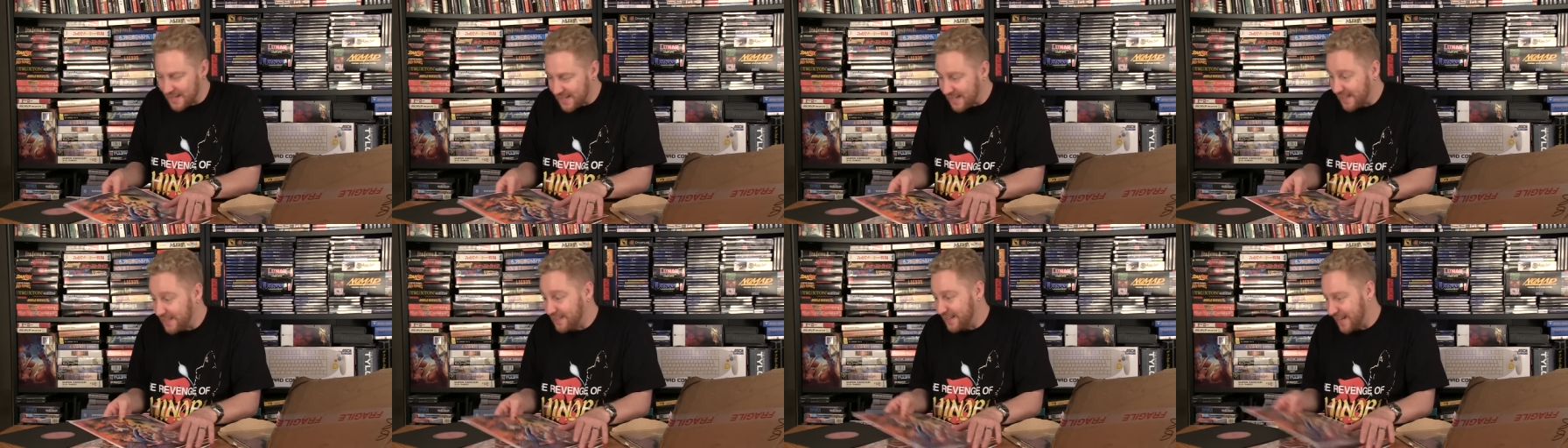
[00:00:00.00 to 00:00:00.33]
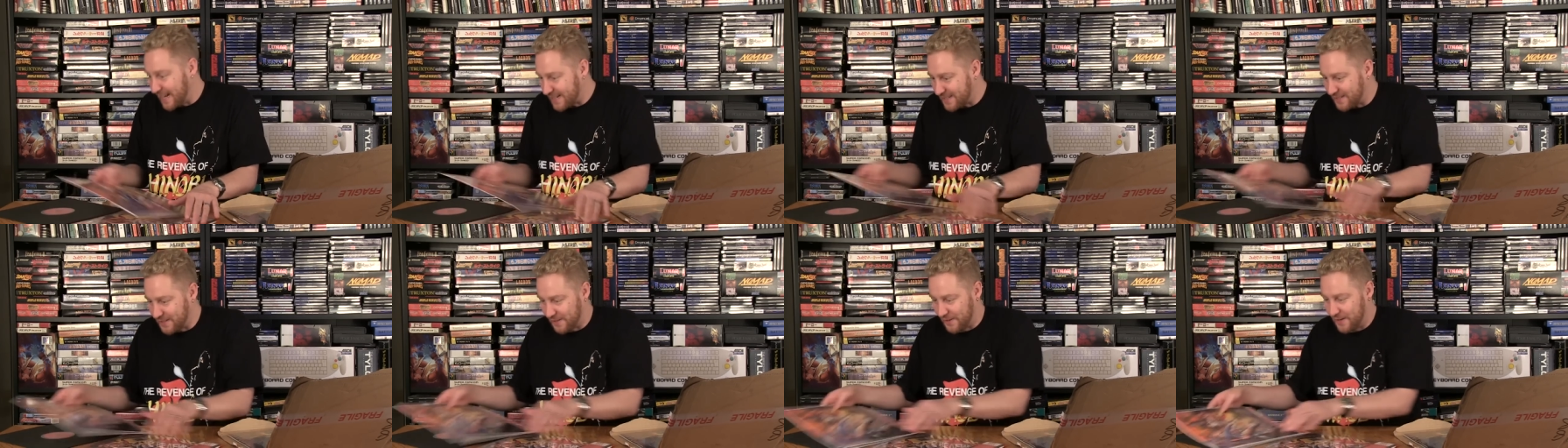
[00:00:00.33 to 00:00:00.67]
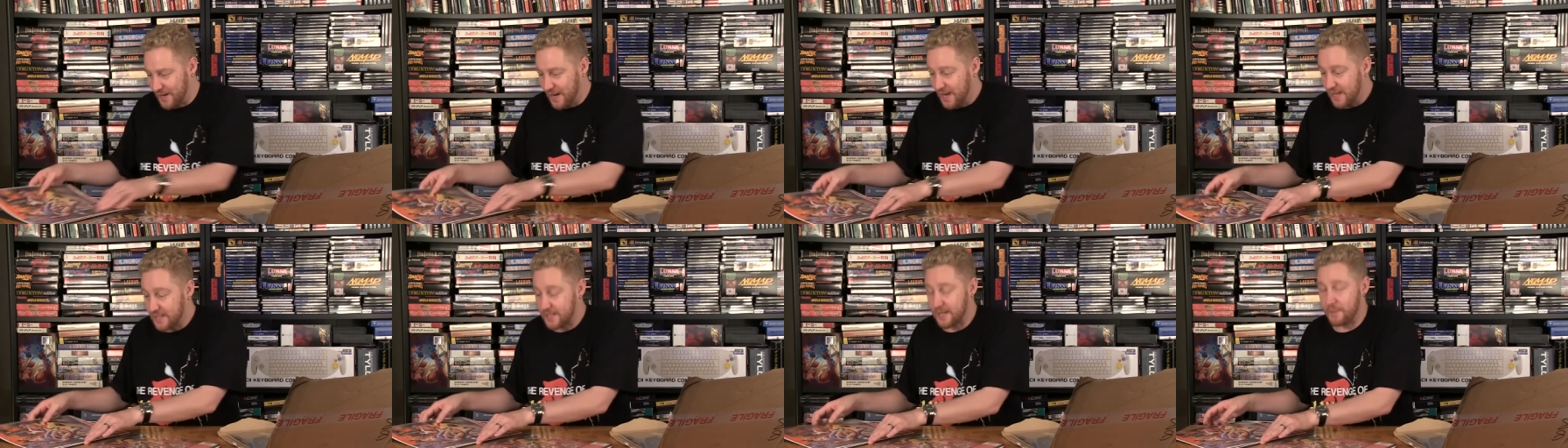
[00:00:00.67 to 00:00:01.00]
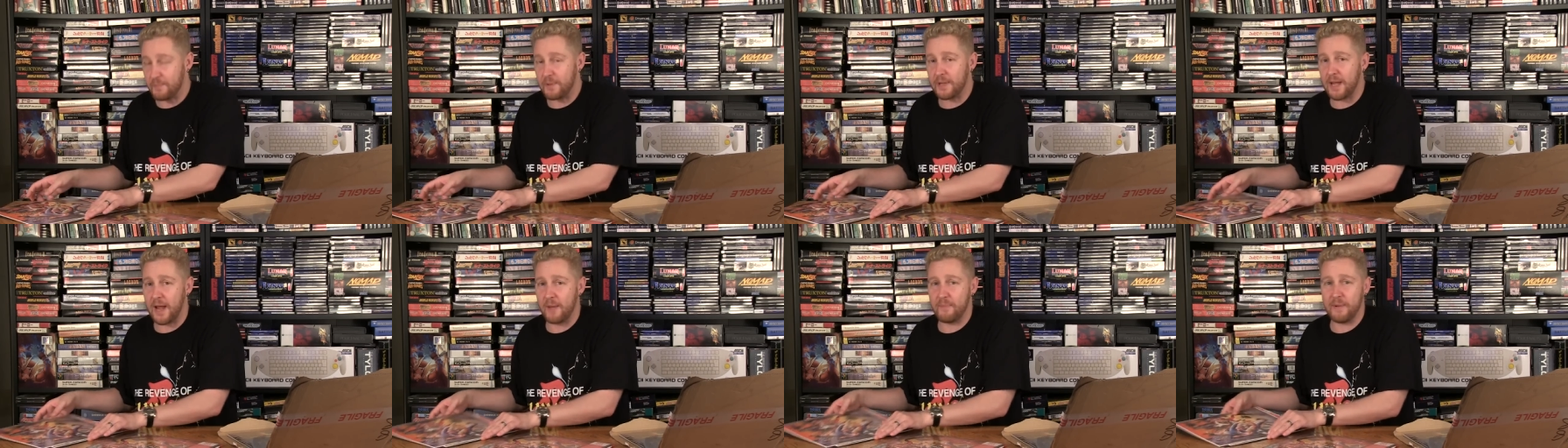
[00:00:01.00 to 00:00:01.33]
collector.
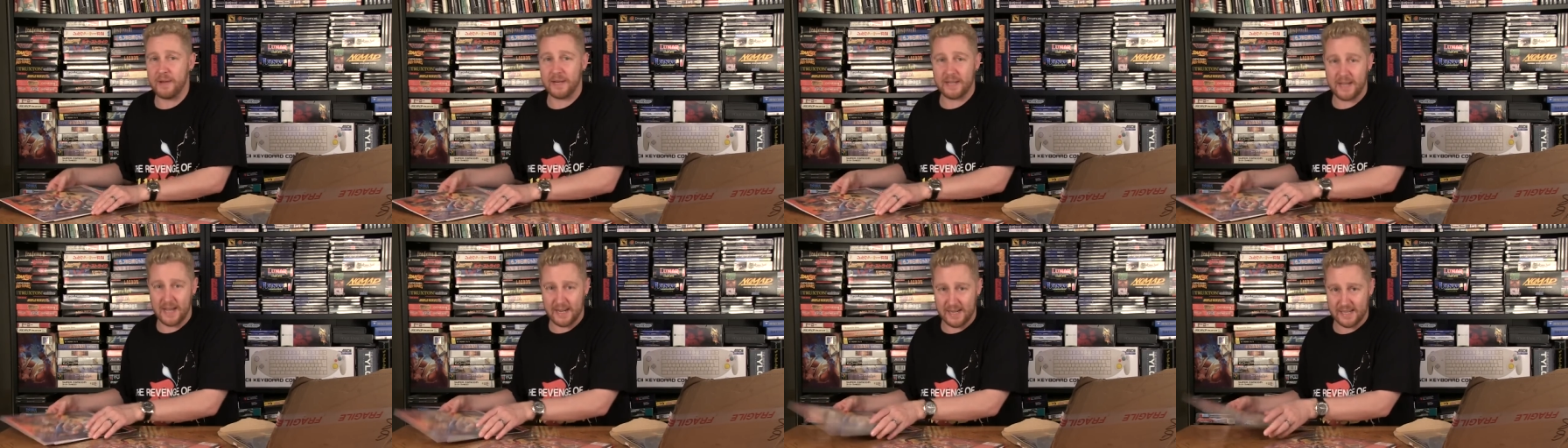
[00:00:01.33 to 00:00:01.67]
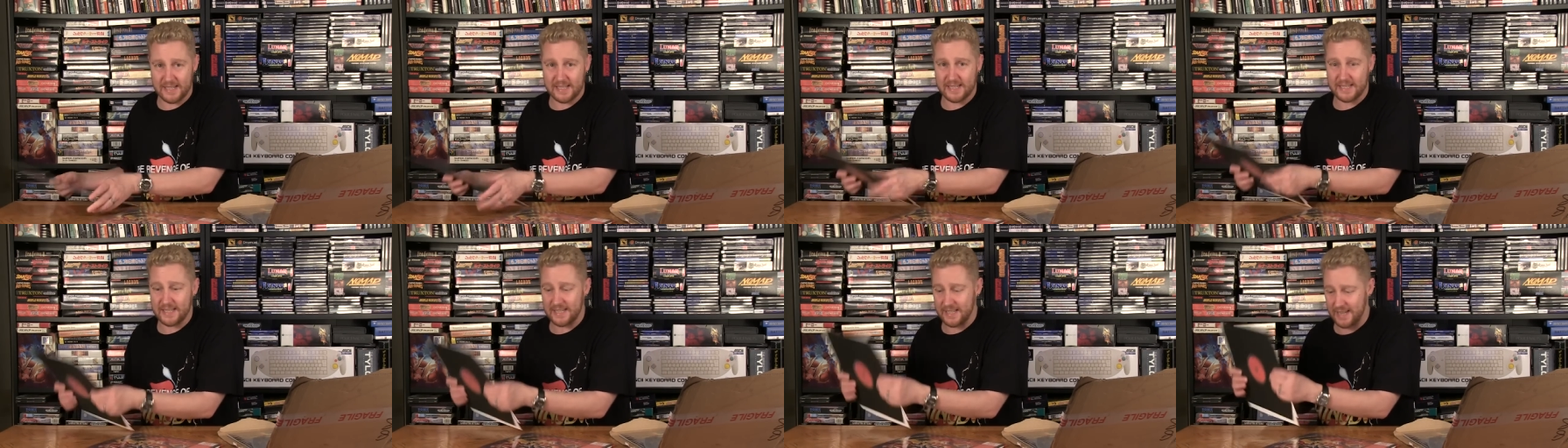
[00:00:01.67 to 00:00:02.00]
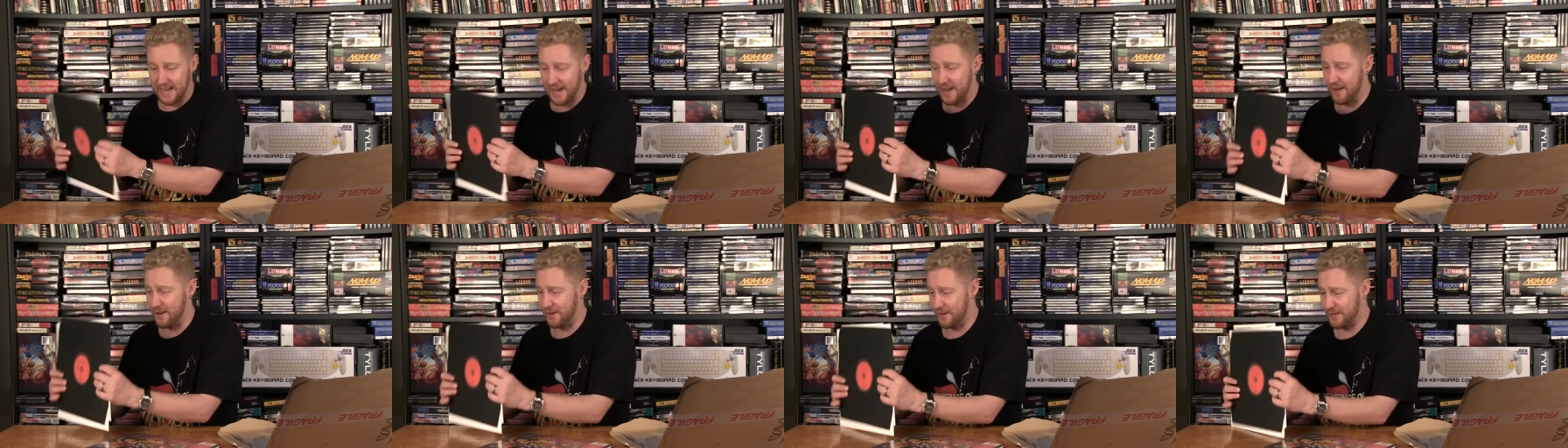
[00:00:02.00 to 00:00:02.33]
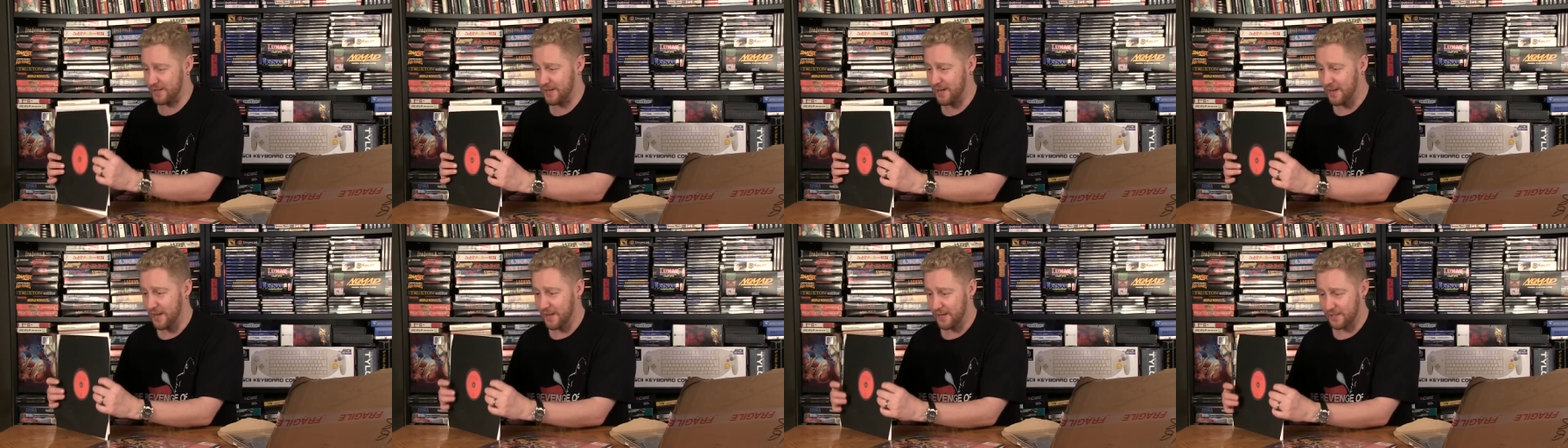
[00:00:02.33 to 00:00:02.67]
Something I've been kind of scared
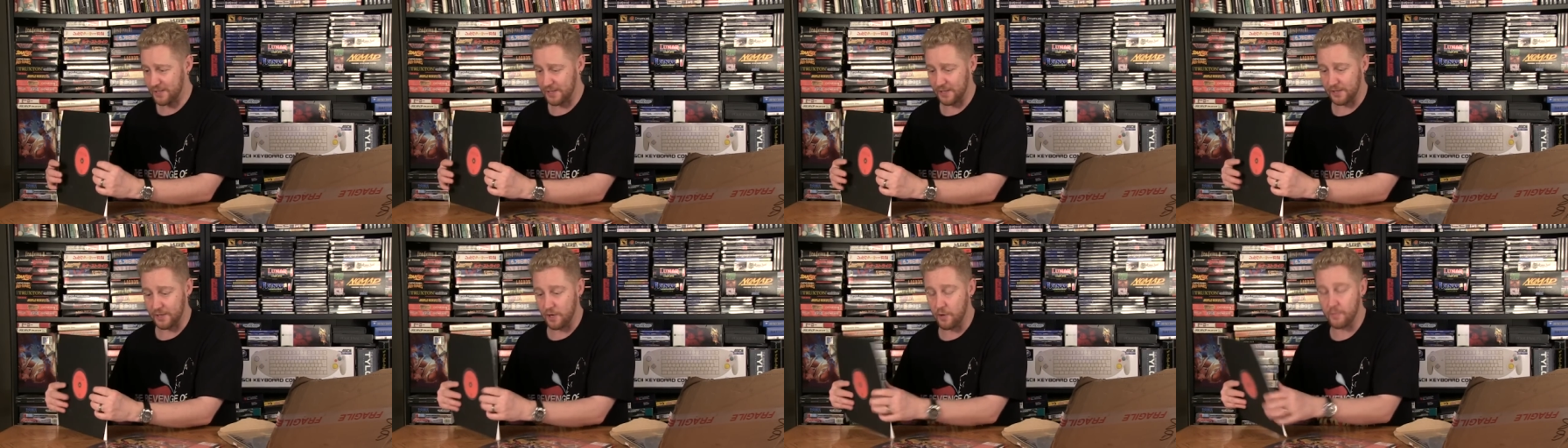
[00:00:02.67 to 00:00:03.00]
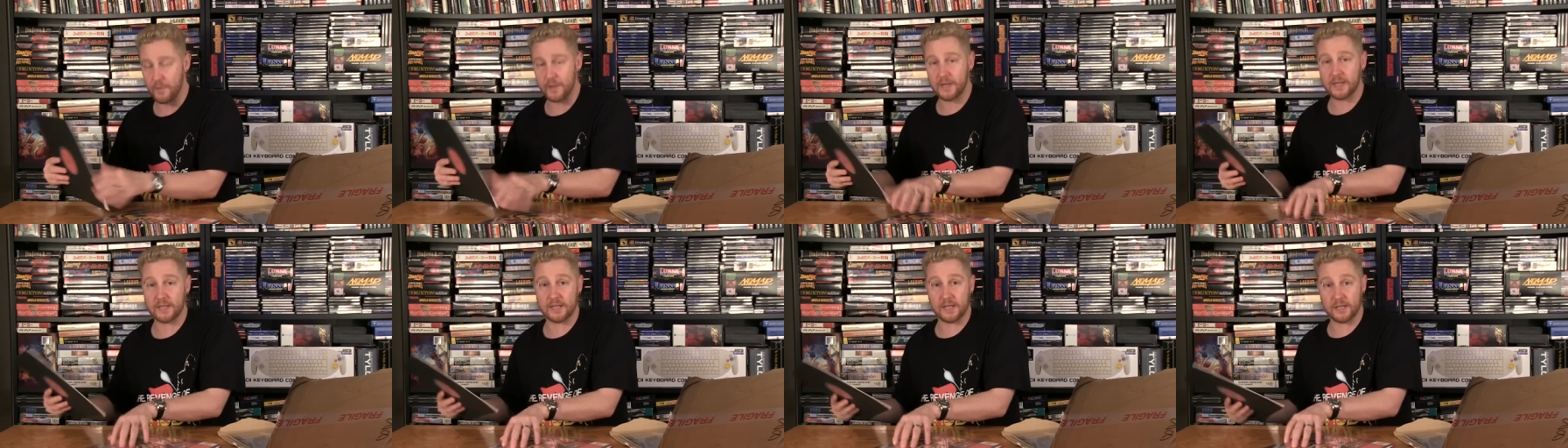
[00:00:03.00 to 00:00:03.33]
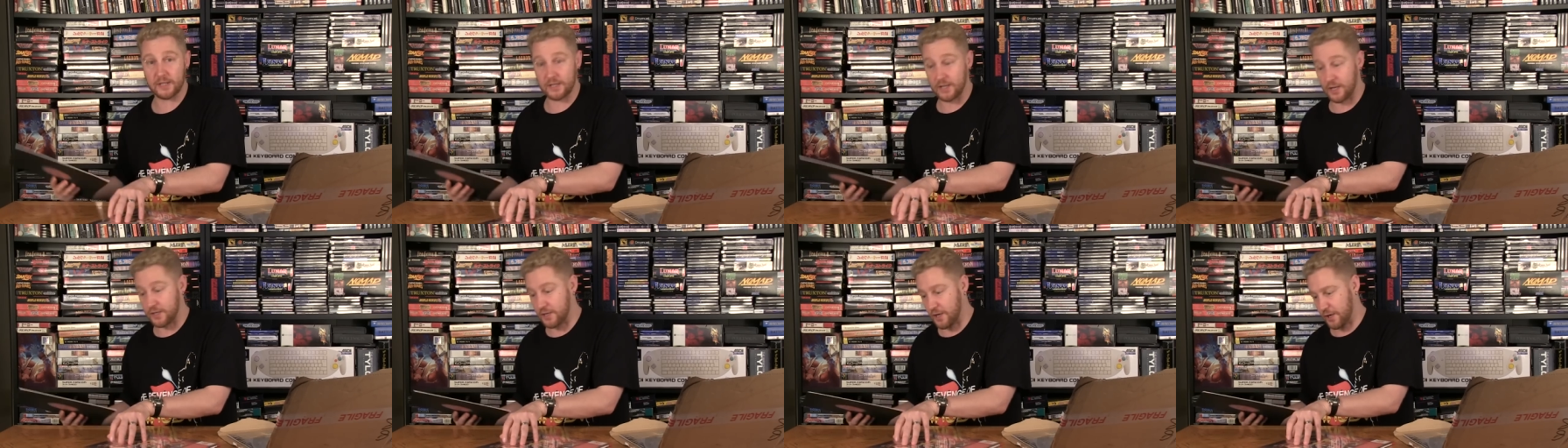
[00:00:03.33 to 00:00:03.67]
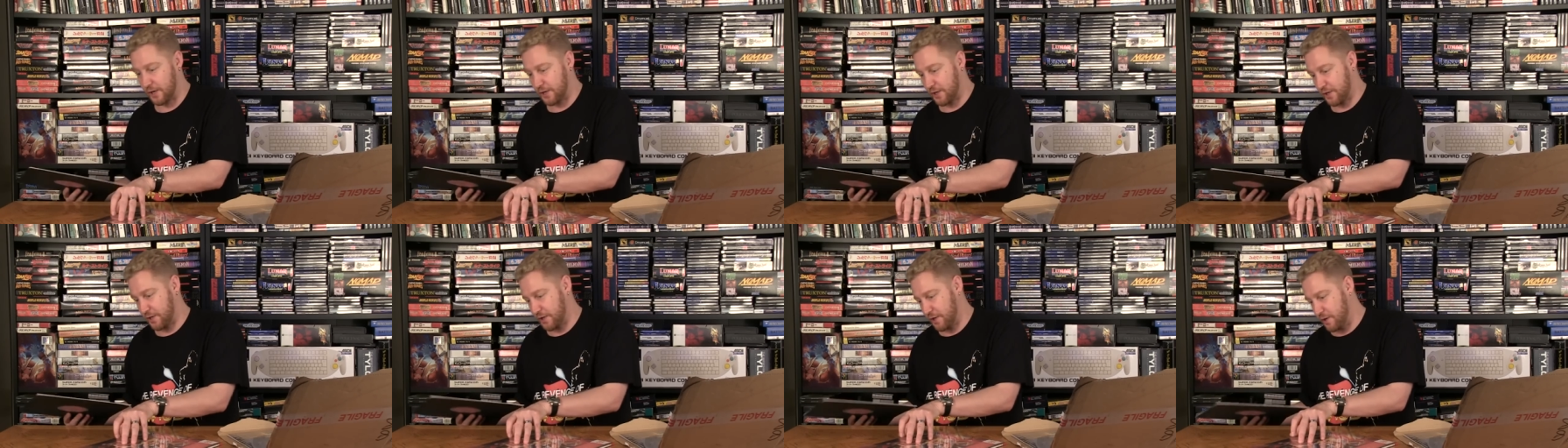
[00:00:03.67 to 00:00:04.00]
to do because it's such
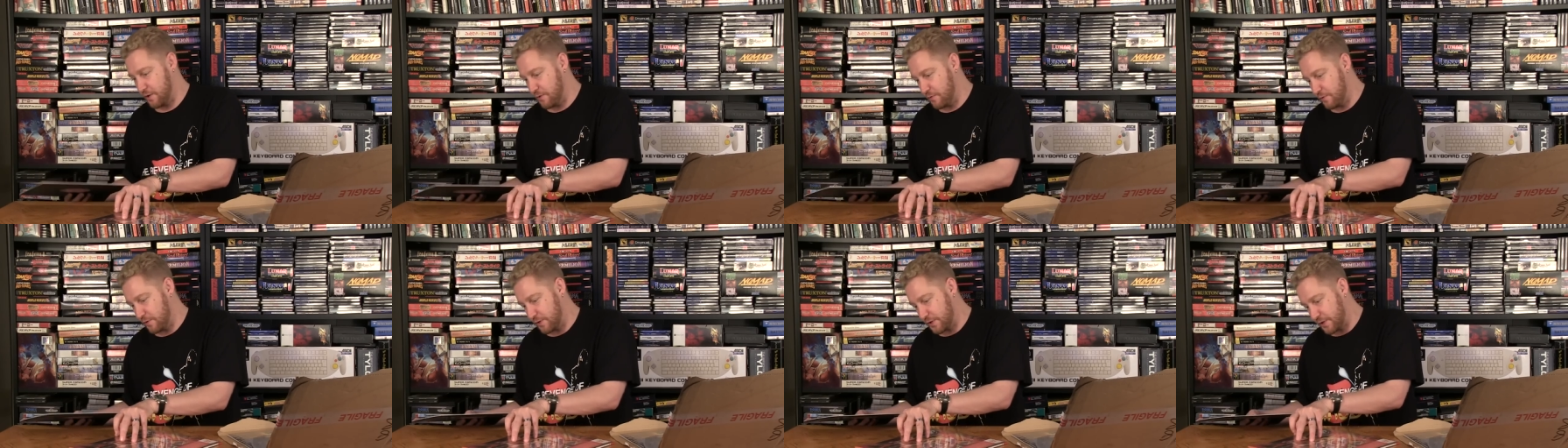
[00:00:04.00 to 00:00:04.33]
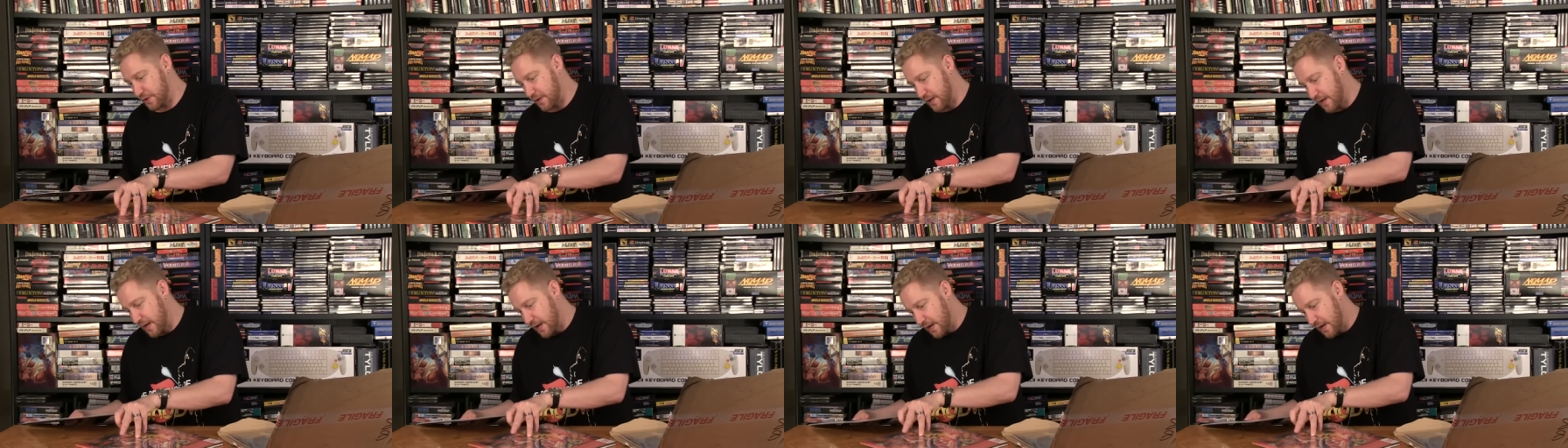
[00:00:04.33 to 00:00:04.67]
a huge,